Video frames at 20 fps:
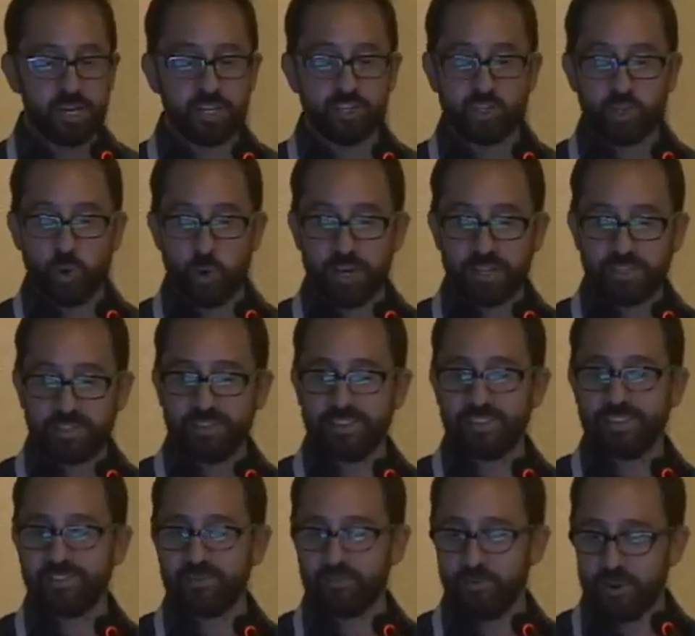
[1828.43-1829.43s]

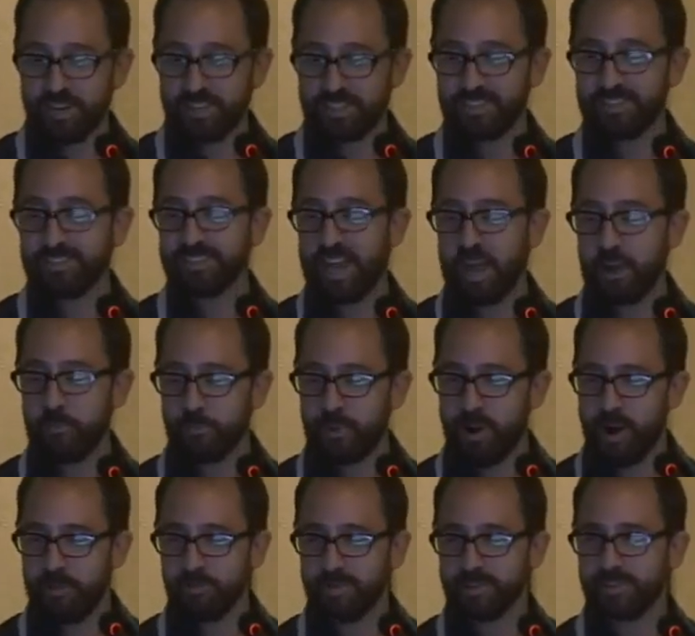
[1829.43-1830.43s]
choices, voices, and
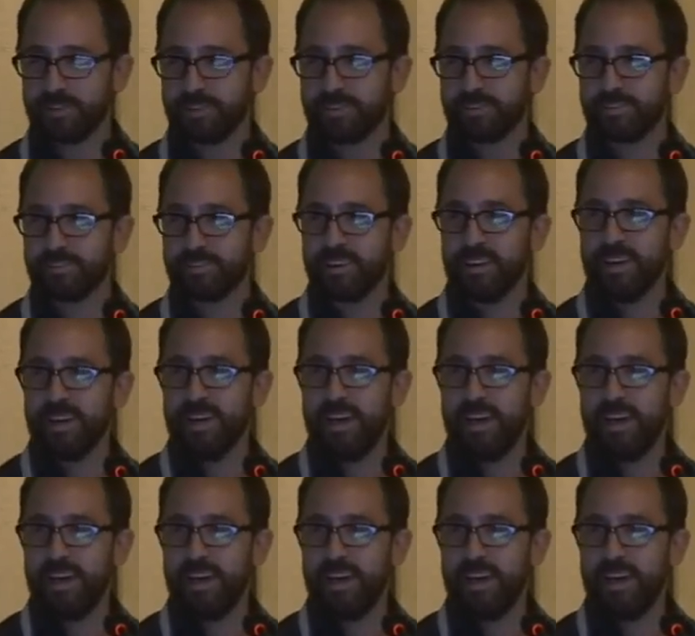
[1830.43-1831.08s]
promises.